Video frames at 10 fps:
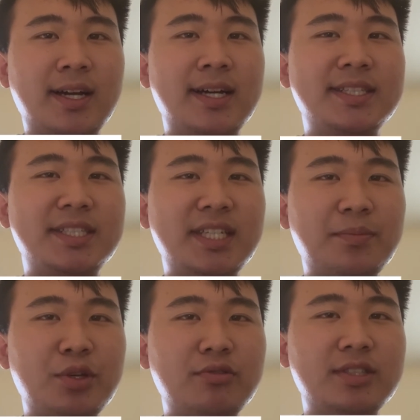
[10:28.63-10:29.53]

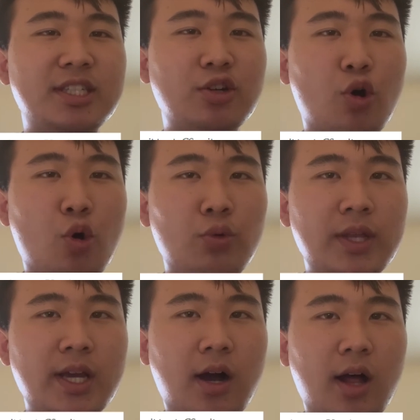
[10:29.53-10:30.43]
CMU is the only
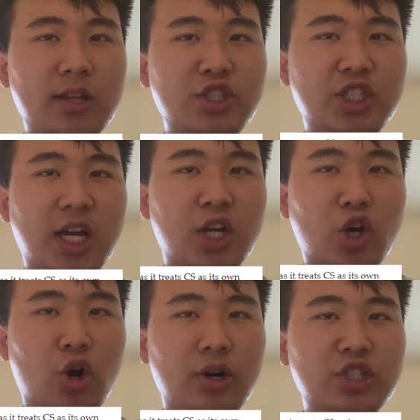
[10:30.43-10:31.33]
college that
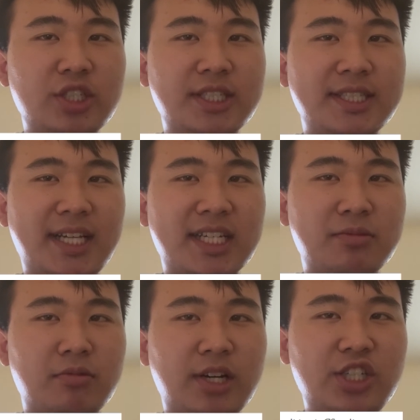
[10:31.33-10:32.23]
encourages this
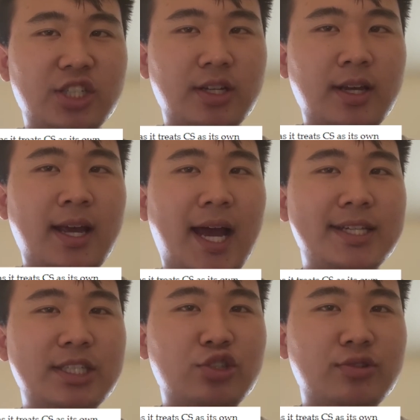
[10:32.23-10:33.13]
exploration
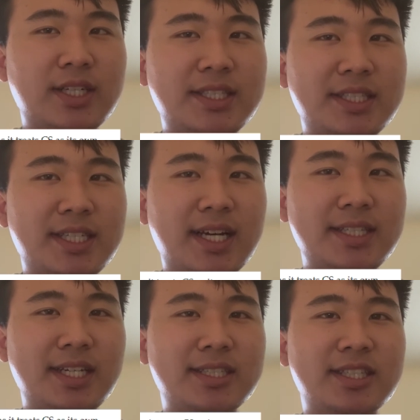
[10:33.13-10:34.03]
as it treats CS
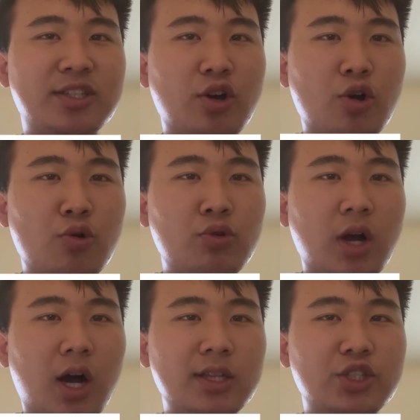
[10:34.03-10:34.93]
as its own
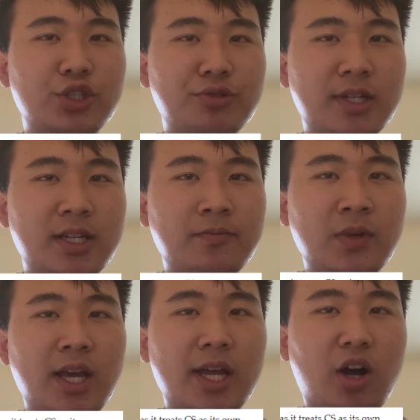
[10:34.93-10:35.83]
college unit
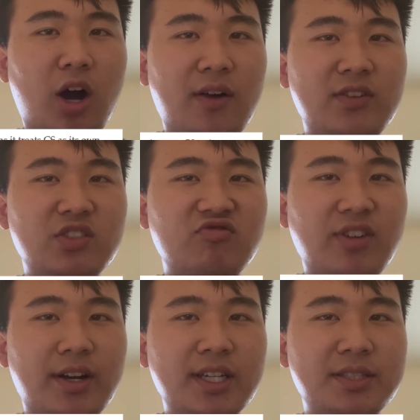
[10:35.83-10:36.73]
and offers
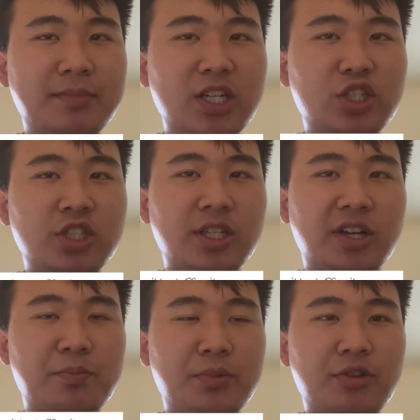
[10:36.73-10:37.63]
various majors in
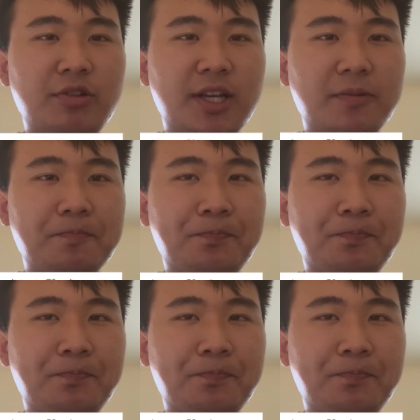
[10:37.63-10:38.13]
computing.